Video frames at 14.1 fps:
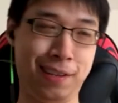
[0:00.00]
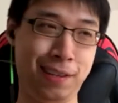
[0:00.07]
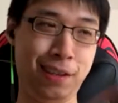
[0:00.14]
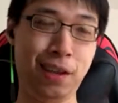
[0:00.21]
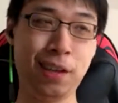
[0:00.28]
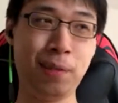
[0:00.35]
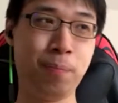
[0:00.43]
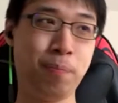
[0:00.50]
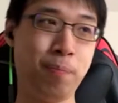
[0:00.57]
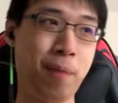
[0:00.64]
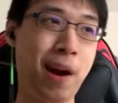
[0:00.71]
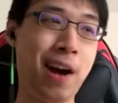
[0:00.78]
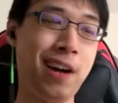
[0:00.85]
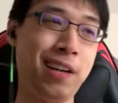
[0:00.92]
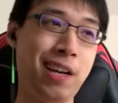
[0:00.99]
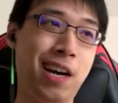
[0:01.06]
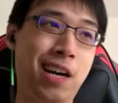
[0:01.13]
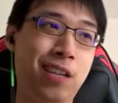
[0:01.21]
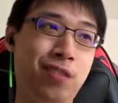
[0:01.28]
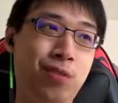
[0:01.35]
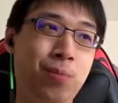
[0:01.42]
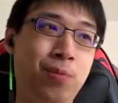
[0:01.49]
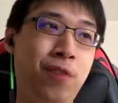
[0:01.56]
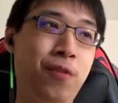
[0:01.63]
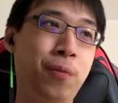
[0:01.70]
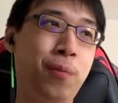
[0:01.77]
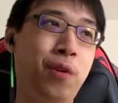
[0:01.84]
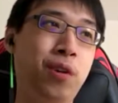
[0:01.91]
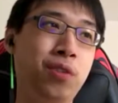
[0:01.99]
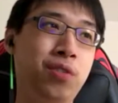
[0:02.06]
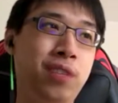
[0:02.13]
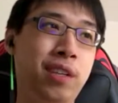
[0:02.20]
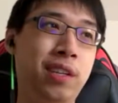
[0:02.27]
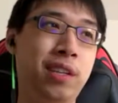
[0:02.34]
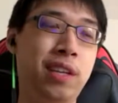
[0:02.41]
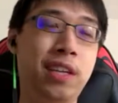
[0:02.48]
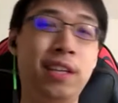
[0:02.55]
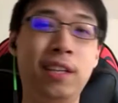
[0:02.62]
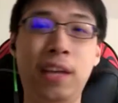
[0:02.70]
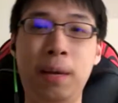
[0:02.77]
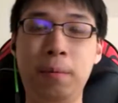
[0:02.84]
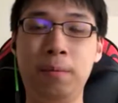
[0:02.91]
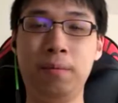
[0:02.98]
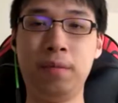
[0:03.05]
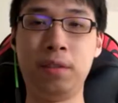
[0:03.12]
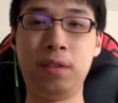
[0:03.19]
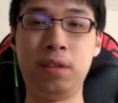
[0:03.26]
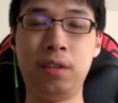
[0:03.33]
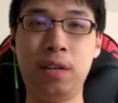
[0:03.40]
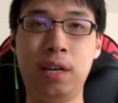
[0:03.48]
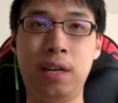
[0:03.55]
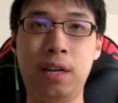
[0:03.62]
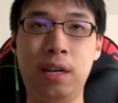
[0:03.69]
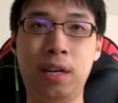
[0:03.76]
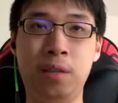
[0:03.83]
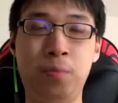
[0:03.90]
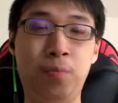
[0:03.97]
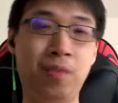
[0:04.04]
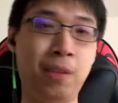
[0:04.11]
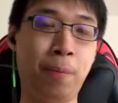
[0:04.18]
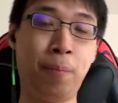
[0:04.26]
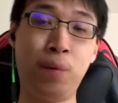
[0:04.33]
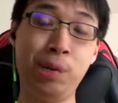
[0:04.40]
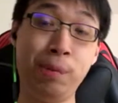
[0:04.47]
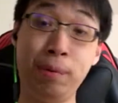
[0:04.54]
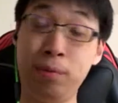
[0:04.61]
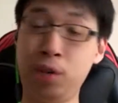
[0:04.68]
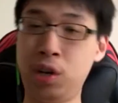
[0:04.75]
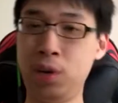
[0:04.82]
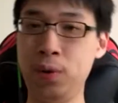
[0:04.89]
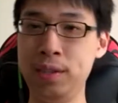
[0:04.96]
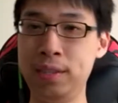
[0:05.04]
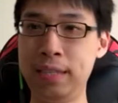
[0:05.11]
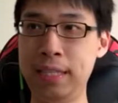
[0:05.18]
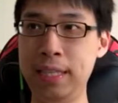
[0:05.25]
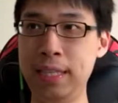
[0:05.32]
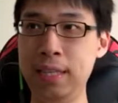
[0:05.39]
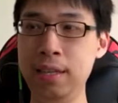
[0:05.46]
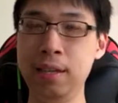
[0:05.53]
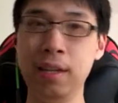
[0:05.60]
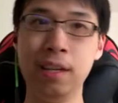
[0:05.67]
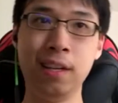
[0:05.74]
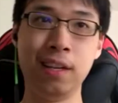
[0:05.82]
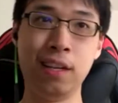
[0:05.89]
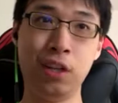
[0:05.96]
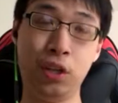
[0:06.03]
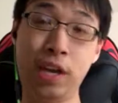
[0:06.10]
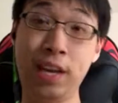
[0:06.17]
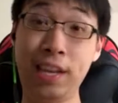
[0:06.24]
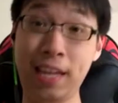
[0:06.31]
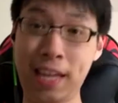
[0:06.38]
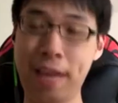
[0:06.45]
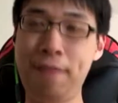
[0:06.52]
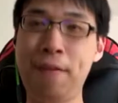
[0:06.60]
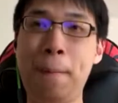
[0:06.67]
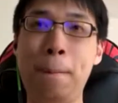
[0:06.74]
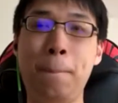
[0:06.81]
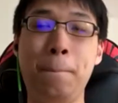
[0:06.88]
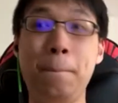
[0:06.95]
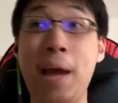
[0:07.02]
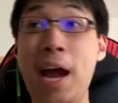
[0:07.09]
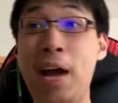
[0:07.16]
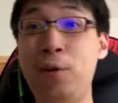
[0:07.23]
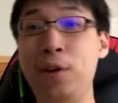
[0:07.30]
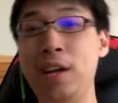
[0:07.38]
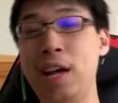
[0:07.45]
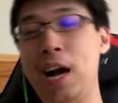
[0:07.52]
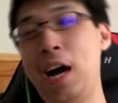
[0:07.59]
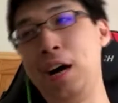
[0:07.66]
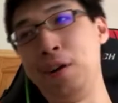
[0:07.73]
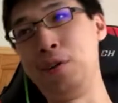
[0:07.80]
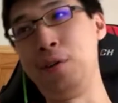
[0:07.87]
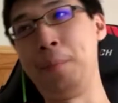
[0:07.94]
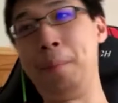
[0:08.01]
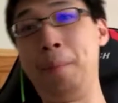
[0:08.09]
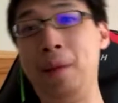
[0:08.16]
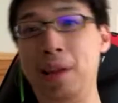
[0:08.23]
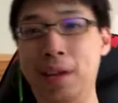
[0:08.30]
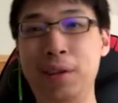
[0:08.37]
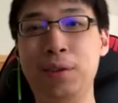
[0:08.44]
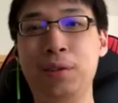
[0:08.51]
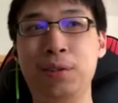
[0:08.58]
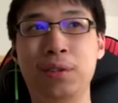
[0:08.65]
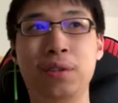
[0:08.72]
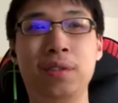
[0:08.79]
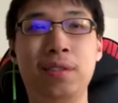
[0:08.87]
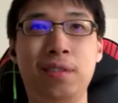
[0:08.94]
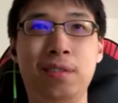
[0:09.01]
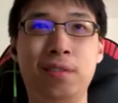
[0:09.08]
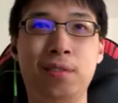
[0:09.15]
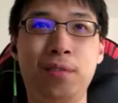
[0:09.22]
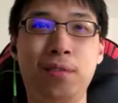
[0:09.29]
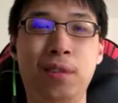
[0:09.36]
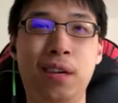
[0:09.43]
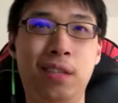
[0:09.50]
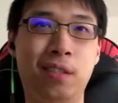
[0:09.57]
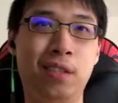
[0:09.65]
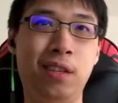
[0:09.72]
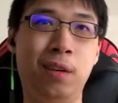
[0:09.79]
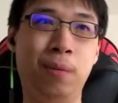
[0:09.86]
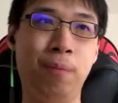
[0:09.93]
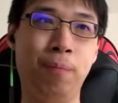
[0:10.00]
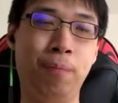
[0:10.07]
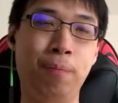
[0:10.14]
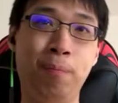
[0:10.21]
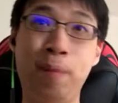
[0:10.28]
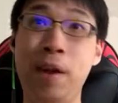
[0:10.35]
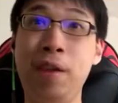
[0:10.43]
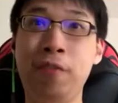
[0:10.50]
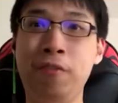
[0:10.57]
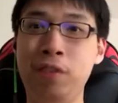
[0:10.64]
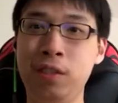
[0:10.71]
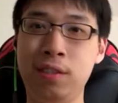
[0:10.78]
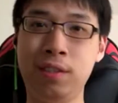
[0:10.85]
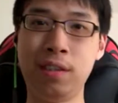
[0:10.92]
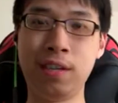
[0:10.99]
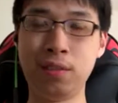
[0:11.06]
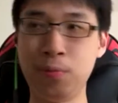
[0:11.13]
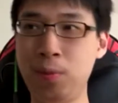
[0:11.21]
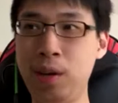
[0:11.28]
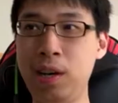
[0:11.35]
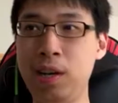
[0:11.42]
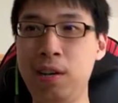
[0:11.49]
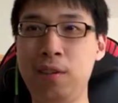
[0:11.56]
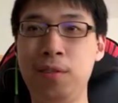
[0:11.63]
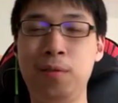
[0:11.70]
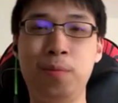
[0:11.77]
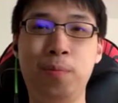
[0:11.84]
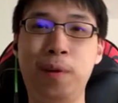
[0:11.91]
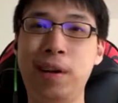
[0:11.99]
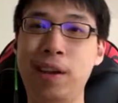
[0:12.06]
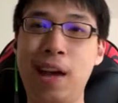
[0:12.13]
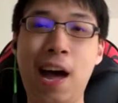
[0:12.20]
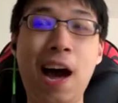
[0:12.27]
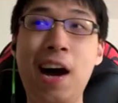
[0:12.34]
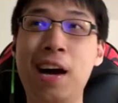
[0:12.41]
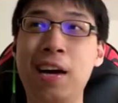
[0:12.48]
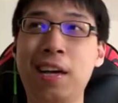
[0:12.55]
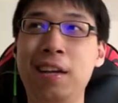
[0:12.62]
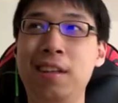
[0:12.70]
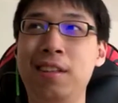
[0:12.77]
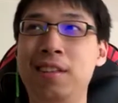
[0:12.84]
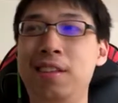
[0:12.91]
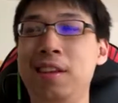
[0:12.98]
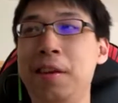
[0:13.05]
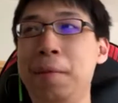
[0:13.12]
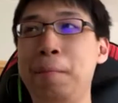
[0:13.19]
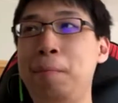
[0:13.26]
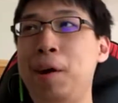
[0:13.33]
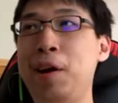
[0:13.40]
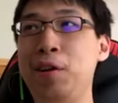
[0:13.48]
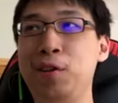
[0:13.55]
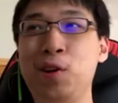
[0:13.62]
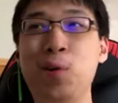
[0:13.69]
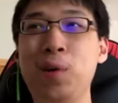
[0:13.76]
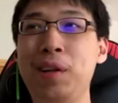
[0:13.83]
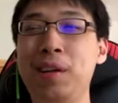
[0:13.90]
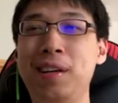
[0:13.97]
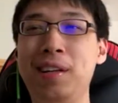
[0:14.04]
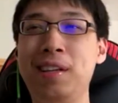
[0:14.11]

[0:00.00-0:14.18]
You can buy costumes off a mall using in-game some premium currency. You can even marry other players to get some benefits as well. But I didn't bother going